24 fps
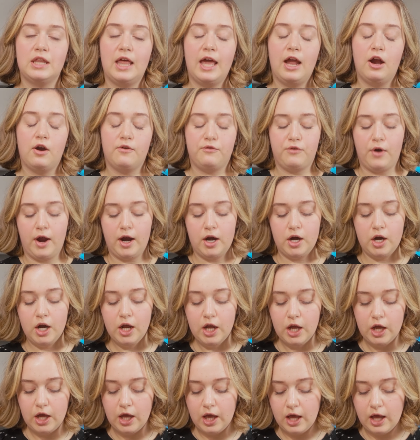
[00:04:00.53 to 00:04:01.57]
in the air fryer.
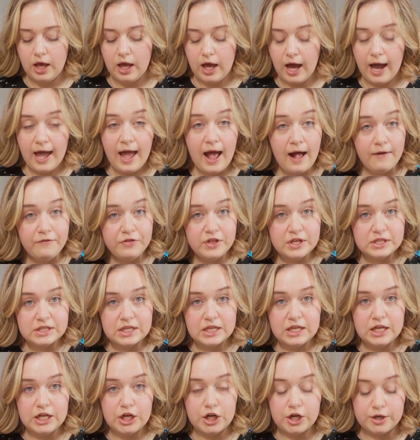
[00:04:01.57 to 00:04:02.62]
I have
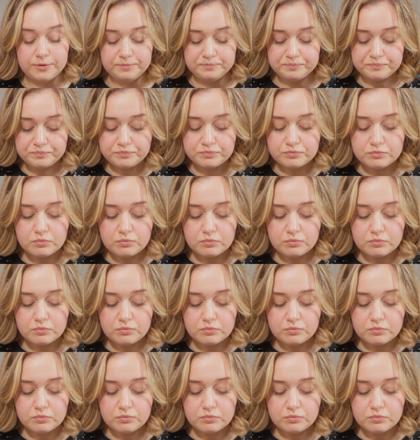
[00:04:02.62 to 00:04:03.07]
this here.